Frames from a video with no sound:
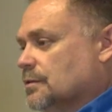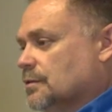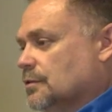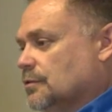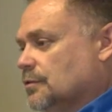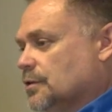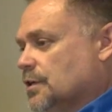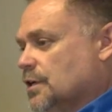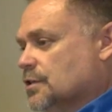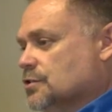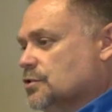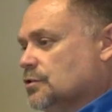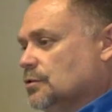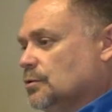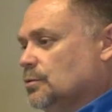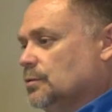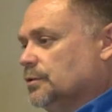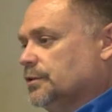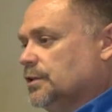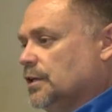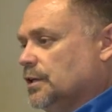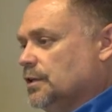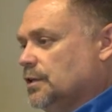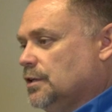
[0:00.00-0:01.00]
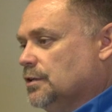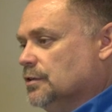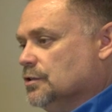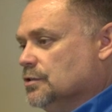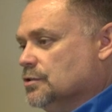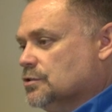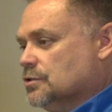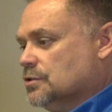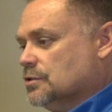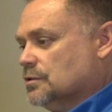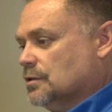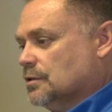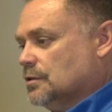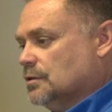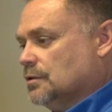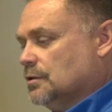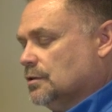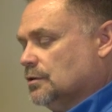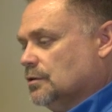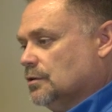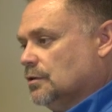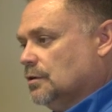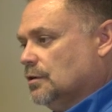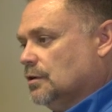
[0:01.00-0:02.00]
Ernesto will take his
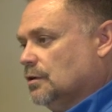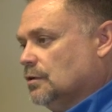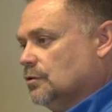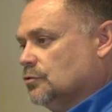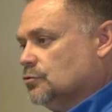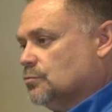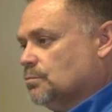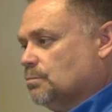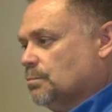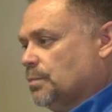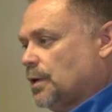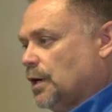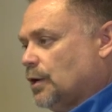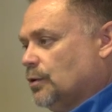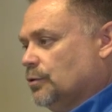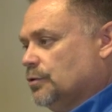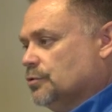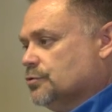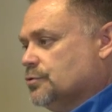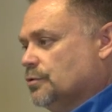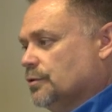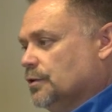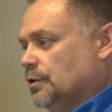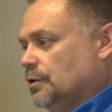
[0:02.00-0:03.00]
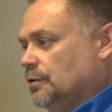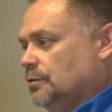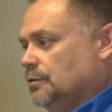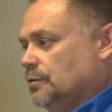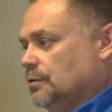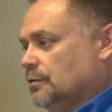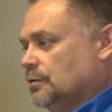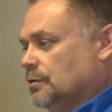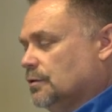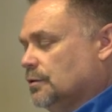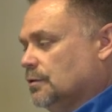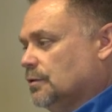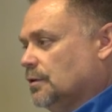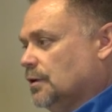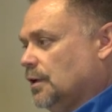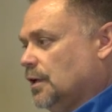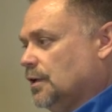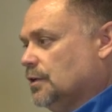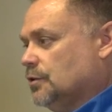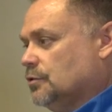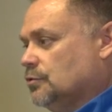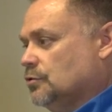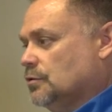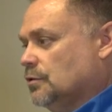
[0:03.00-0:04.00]
power drill
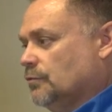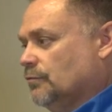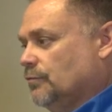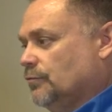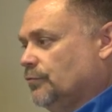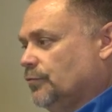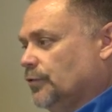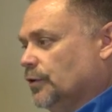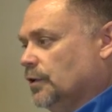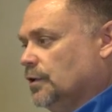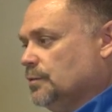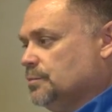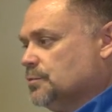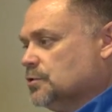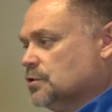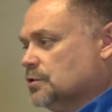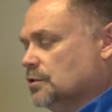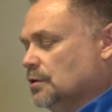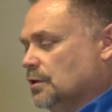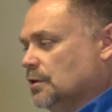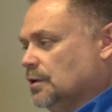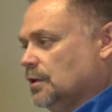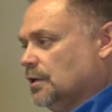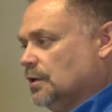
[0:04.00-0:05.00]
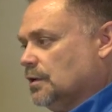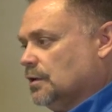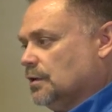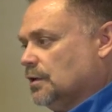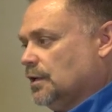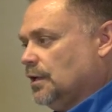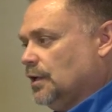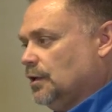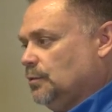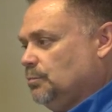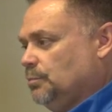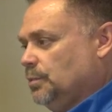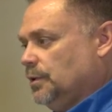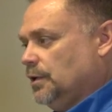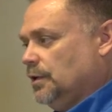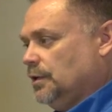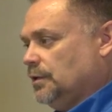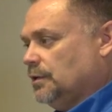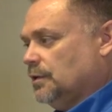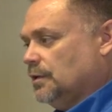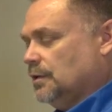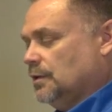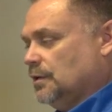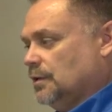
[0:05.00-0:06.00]
and Phillips head
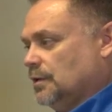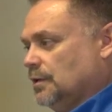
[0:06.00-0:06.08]
bit